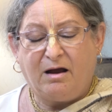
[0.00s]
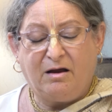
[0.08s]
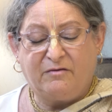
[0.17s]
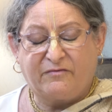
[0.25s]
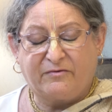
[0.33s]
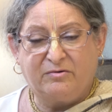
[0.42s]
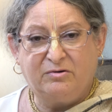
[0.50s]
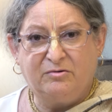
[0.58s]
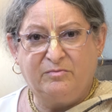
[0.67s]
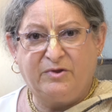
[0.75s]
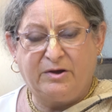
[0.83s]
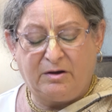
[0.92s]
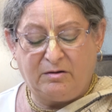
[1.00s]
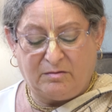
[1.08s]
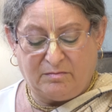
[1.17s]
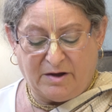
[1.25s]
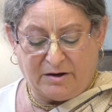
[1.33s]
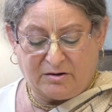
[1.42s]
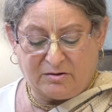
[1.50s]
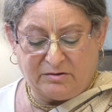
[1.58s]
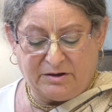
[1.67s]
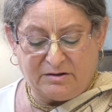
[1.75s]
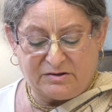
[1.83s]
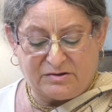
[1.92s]
and for whom the medical
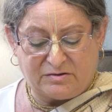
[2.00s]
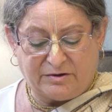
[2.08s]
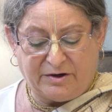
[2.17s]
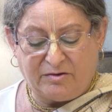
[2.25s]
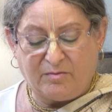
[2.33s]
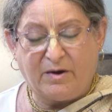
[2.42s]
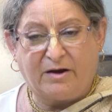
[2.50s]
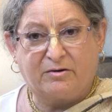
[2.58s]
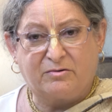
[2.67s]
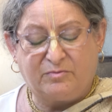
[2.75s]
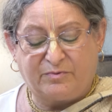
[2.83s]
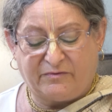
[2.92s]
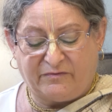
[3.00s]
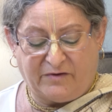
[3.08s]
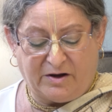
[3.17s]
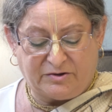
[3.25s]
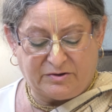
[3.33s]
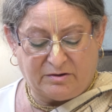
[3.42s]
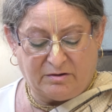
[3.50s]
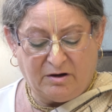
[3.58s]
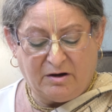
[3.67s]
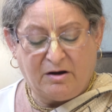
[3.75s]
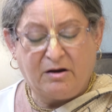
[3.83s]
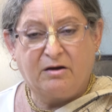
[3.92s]
industry, the medical profession,
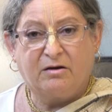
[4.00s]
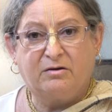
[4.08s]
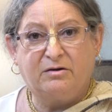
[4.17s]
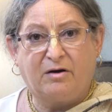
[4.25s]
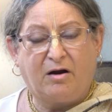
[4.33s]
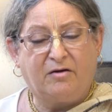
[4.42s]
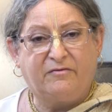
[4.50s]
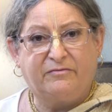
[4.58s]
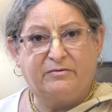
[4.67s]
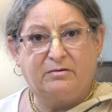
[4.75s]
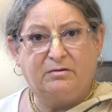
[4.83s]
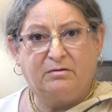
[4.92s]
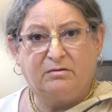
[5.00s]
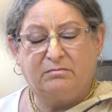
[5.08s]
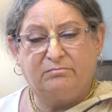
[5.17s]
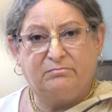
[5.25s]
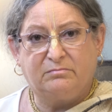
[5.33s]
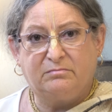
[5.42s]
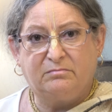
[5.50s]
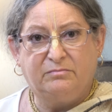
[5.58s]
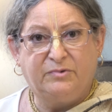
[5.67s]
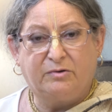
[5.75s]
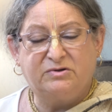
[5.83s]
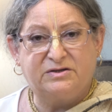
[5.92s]
could offer
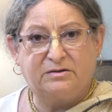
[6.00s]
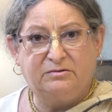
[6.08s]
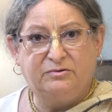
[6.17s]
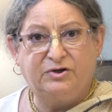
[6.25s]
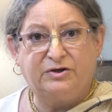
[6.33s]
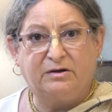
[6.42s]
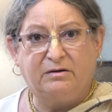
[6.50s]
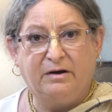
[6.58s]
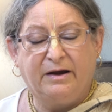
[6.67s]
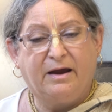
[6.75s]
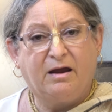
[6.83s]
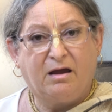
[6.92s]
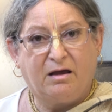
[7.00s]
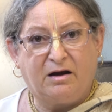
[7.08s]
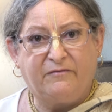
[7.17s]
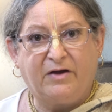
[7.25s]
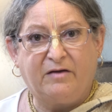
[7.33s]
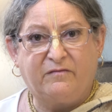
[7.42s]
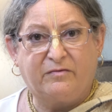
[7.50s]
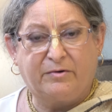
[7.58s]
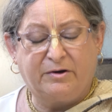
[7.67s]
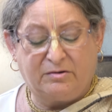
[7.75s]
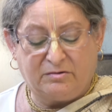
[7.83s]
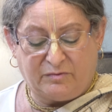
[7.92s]
no solution, and I've had
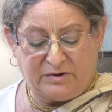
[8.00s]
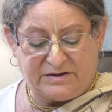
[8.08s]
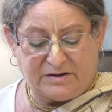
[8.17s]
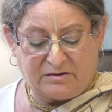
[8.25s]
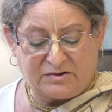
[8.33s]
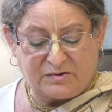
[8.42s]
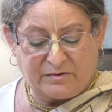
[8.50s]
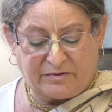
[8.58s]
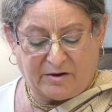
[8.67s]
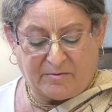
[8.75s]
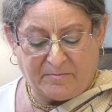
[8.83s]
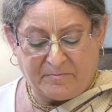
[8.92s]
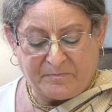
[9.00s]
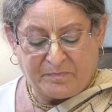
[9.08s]
very good results with them.